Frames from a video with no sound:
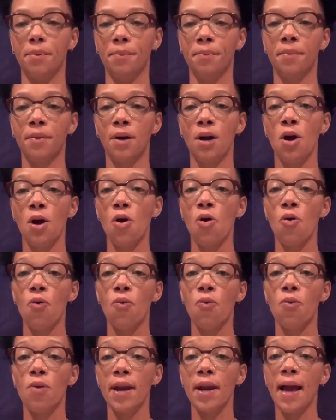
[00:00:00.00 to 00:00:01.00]
When I
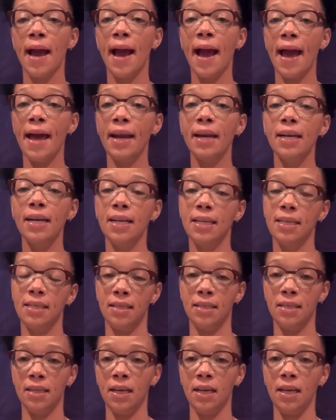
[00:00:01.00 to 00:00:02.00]
added his name,
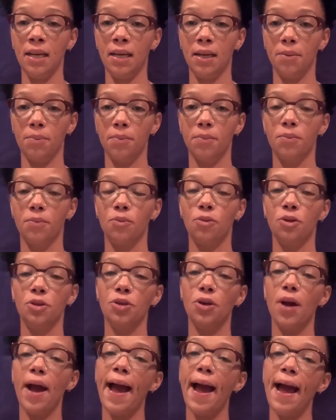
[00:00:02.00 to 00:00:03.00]
when you add
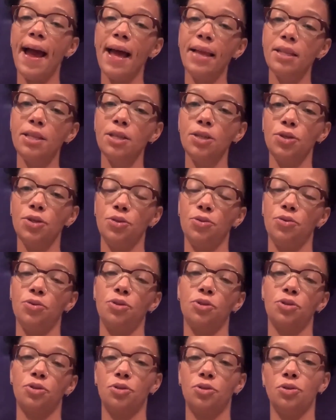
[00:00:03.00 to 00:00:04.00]
the user to your
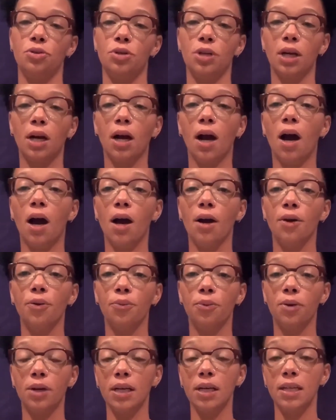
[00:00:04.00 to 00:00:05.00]
card, what it does
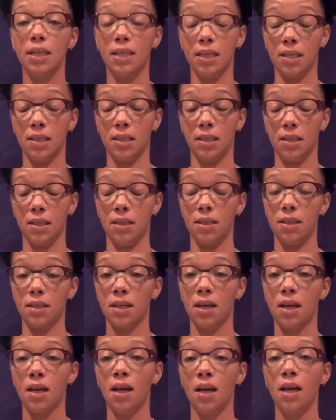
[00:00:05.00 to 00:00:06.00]
is
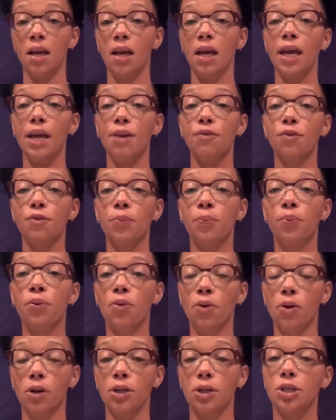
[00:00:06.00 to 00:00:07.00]
it reports.
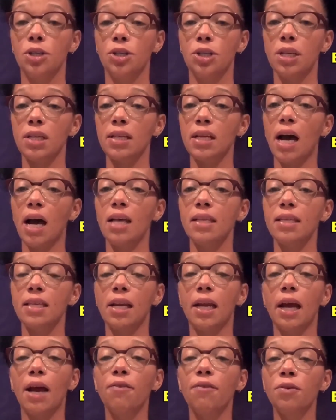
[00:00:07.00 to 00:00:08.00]
Just how I said every month
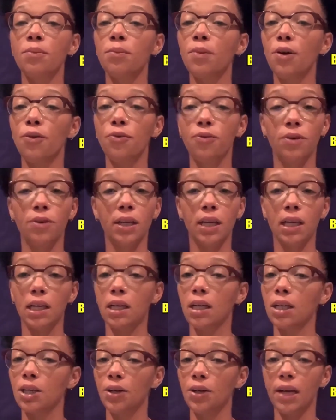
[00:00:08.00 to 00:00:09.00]
we're getting good credit from
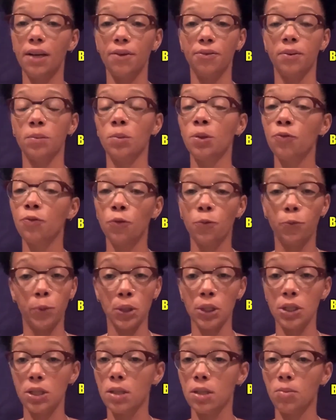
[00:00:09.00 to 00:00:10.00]
them reports, them good
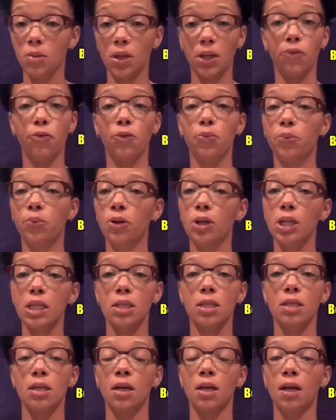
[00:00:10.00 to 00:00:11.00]
reports.
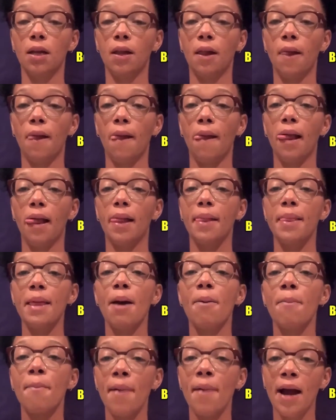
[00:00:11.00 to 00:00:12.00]
Now my good
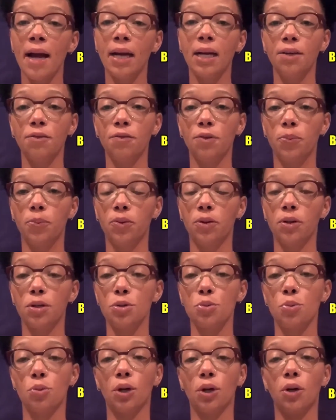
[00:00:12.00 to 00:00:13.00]
reports will go to
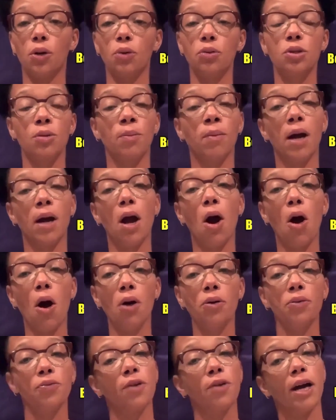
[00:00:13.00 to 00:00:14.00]
my authorized
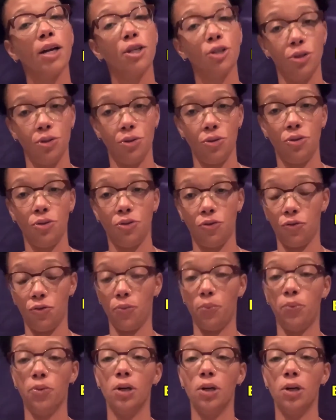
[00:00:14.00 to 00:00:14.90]
users reports.